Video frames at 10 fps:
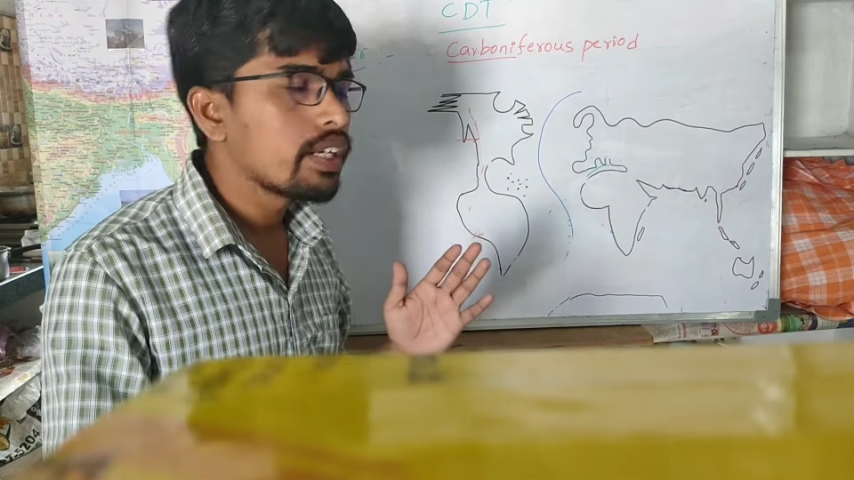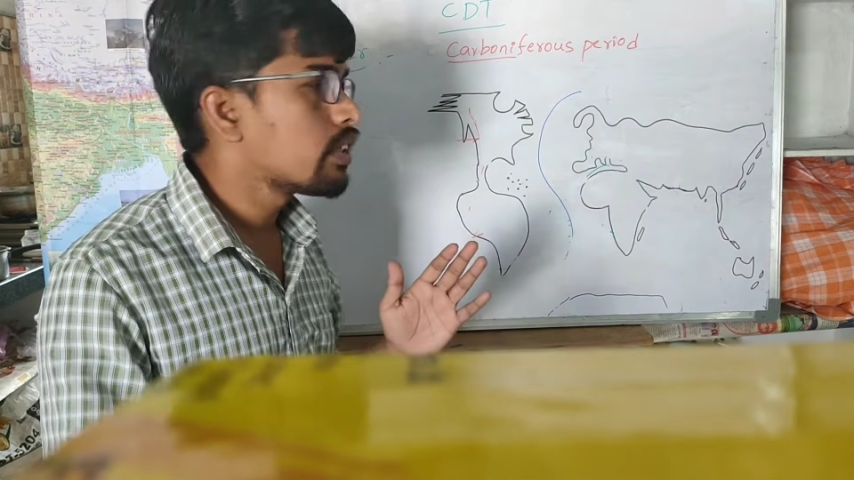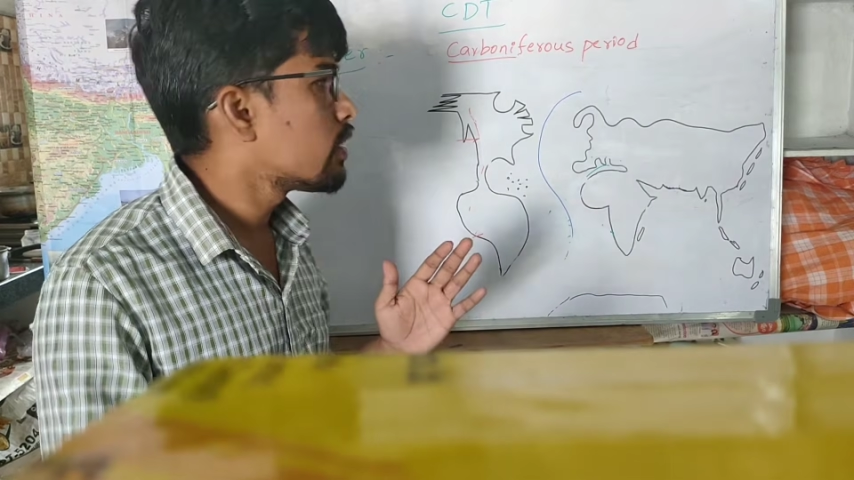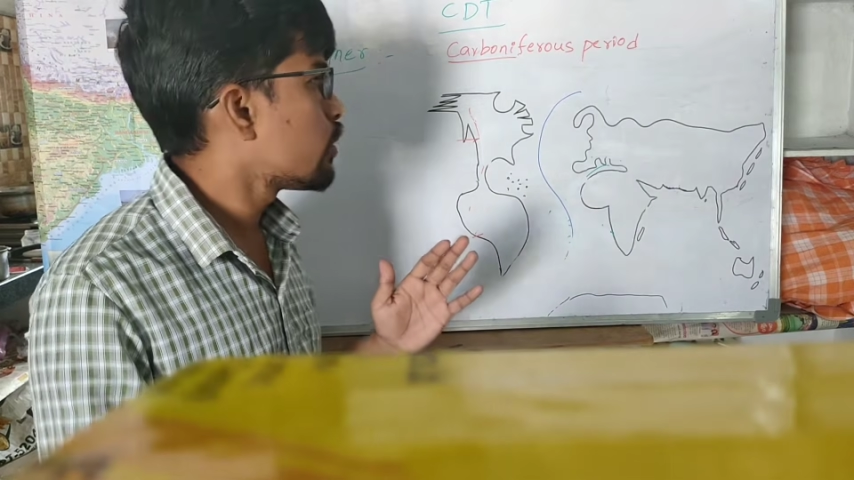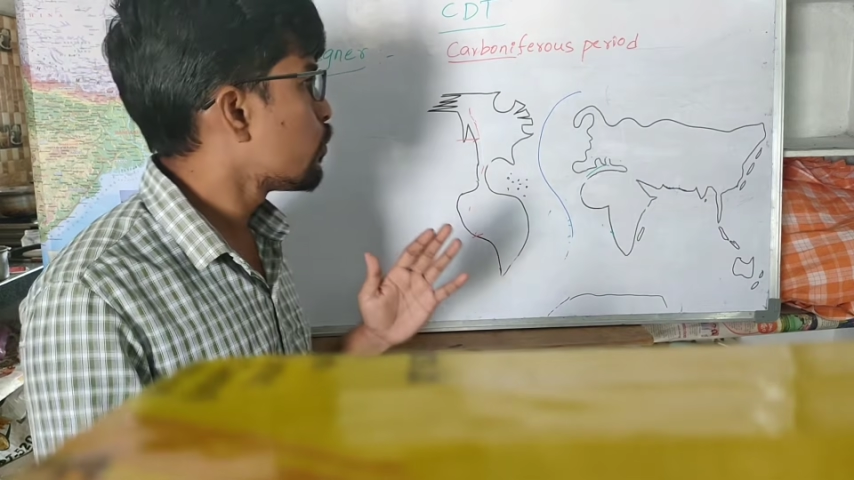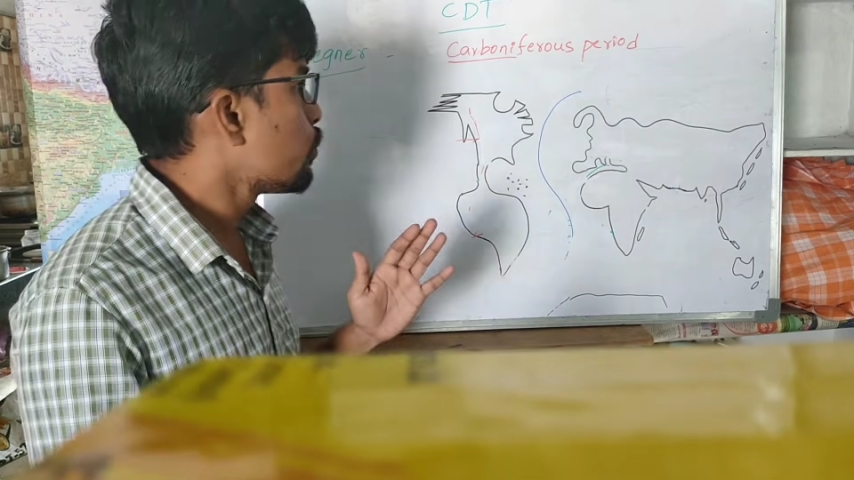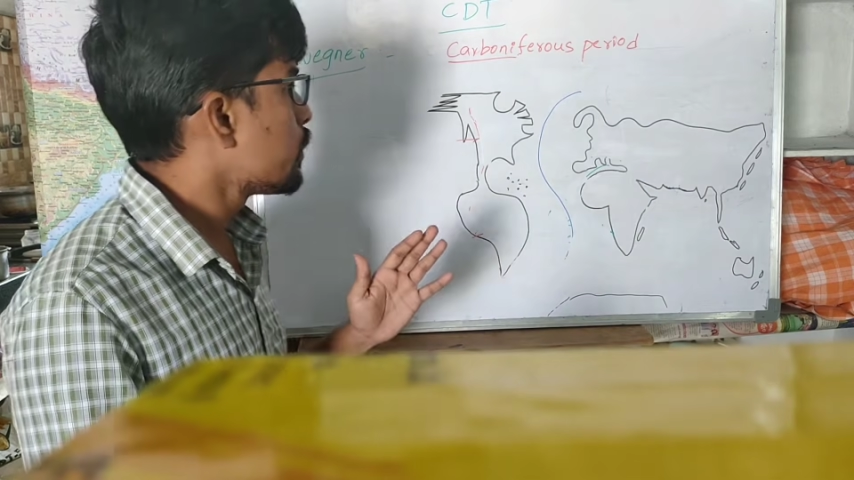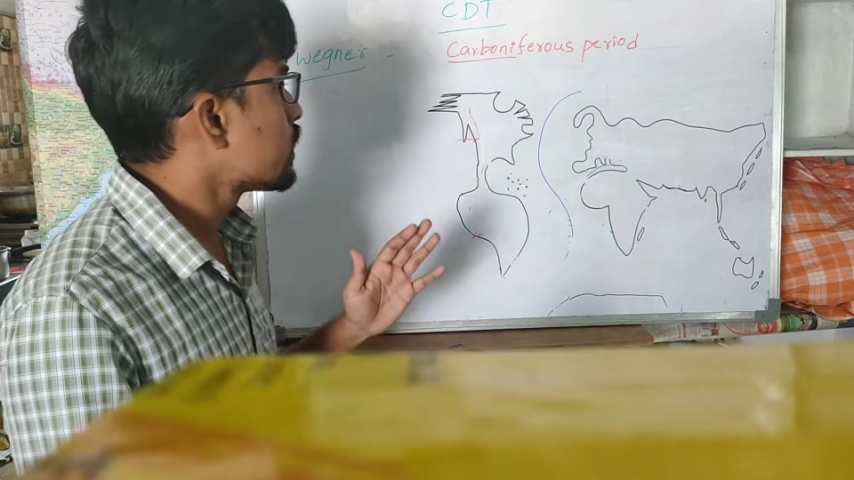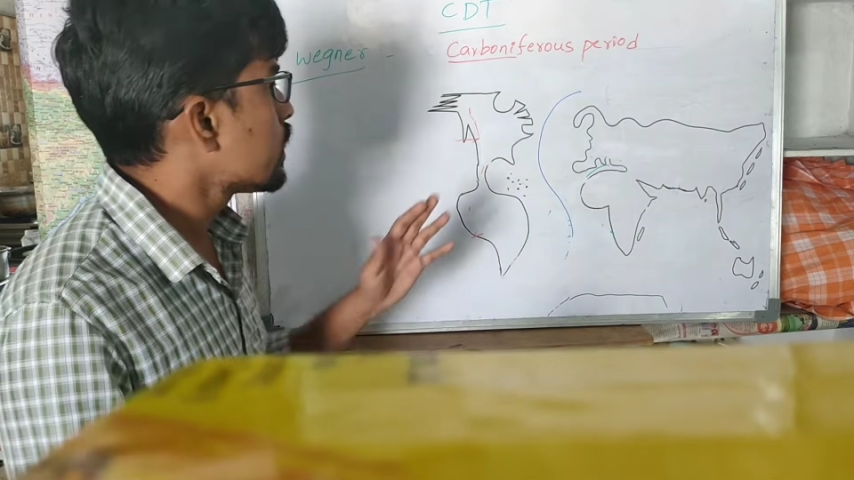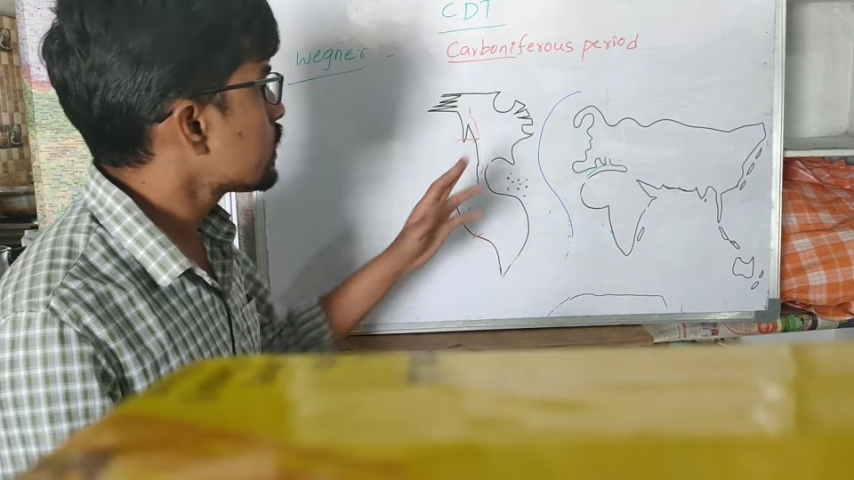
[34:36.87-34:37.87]
into the two
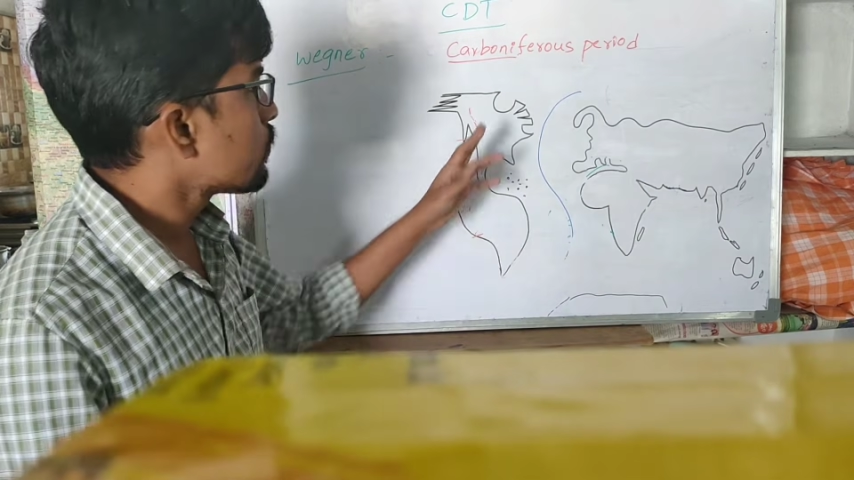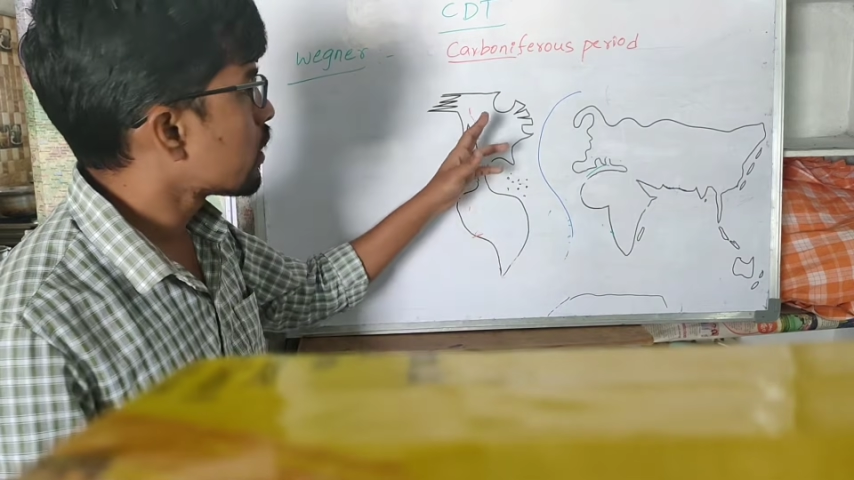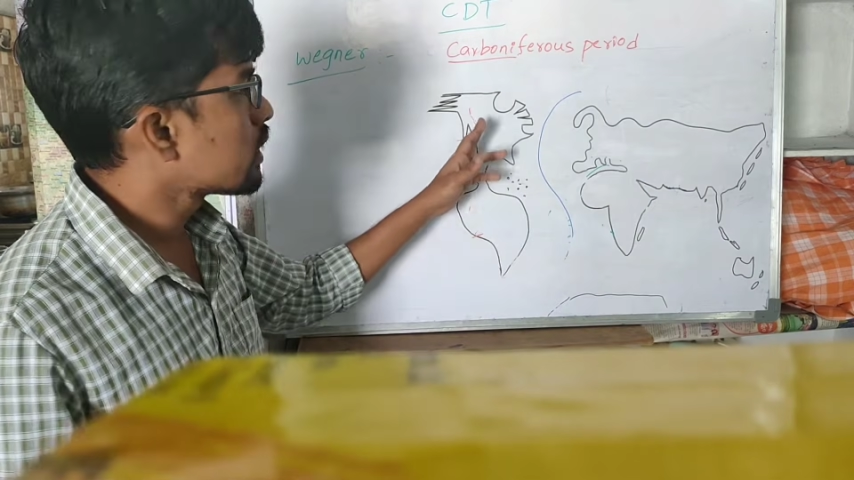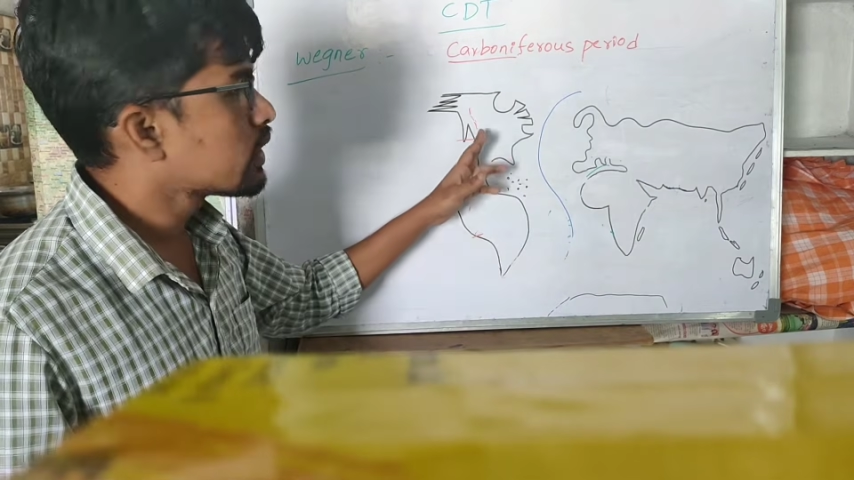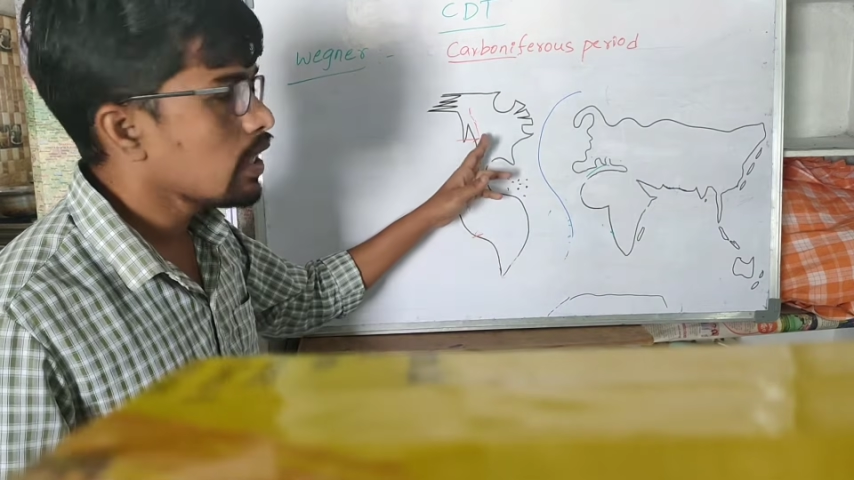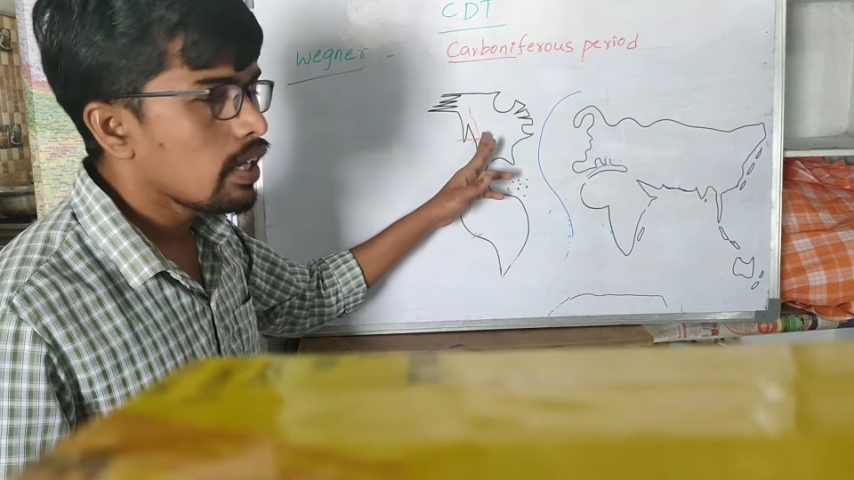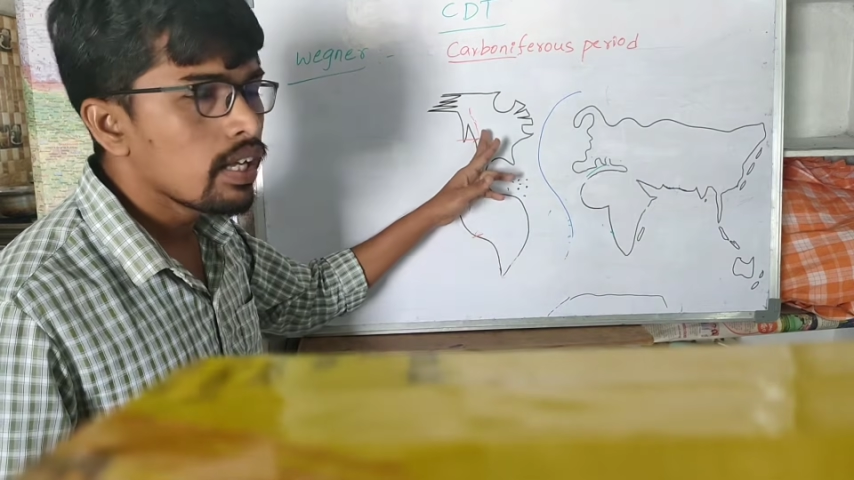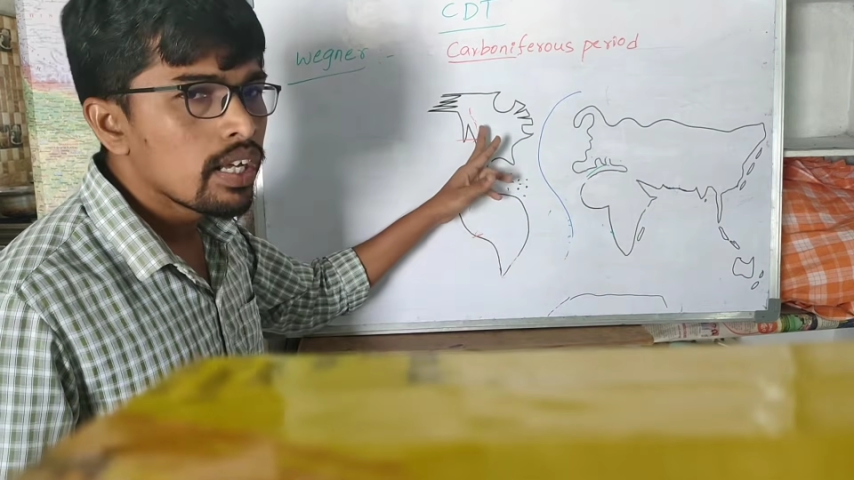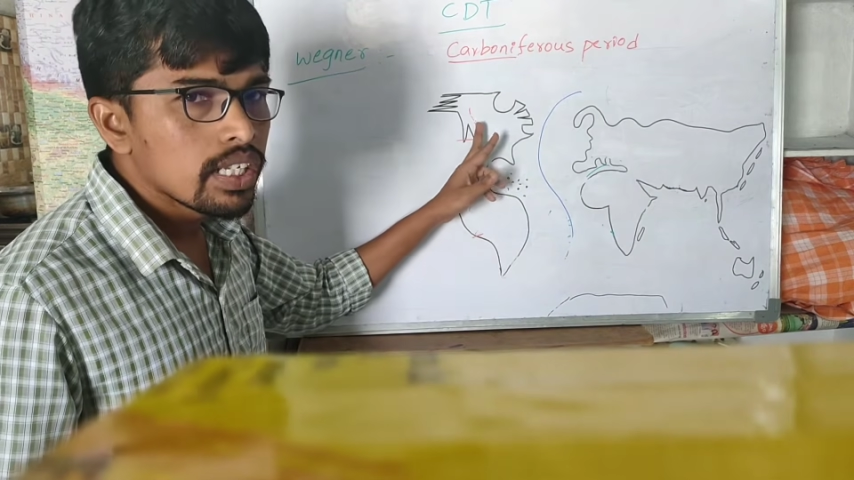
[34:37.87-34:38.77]
pieces. One is the